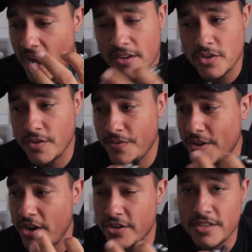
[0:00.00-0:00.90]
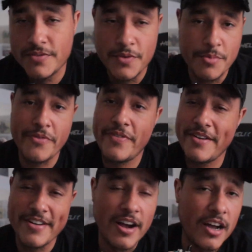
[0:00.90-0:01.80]
don't know if you heard this from your
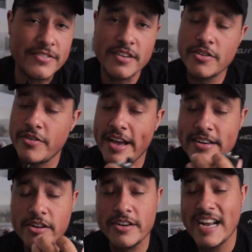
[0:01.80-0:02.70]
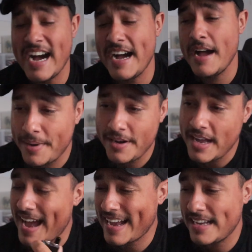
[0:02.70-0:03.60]
favorite content creator or not, but
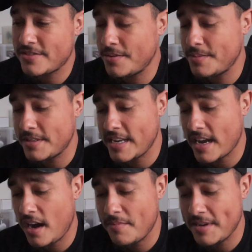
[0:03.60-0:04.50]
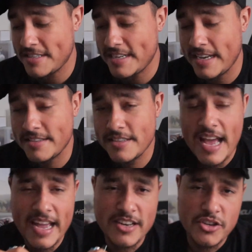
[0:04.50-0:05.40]
I got something to take off my chest.
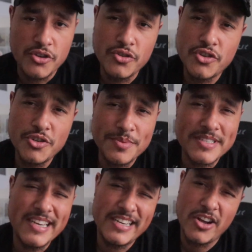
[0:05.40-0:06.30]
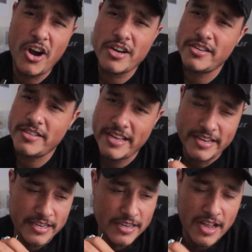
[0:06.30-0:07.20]
And YouTube is getting harder
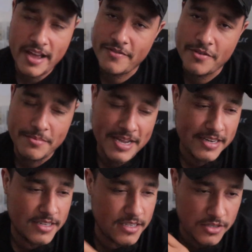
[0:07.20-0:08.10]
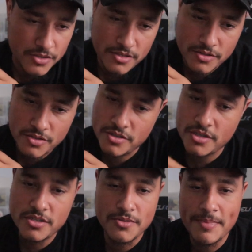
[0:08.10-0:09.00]
than ever, man.
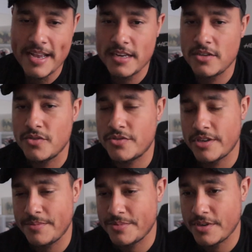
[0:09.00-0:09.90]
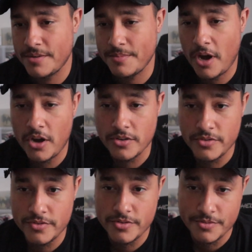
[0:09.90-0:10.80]
Just to make a little sum on
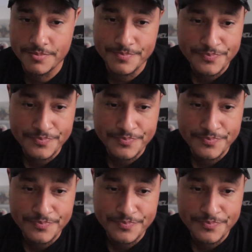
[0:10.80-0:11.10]
YouTube.